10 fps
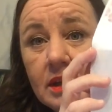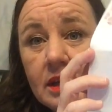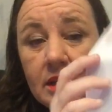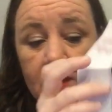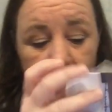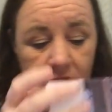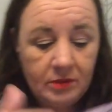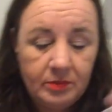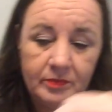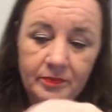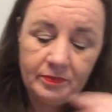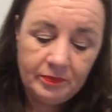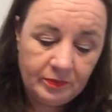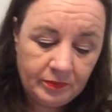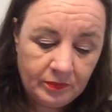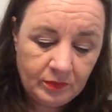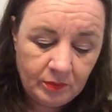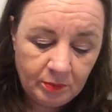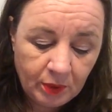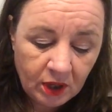and
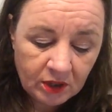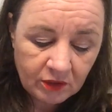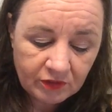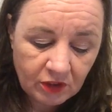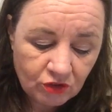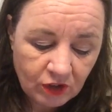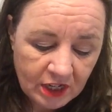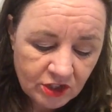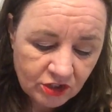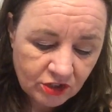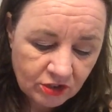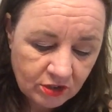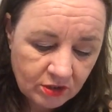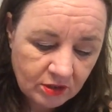part of the dress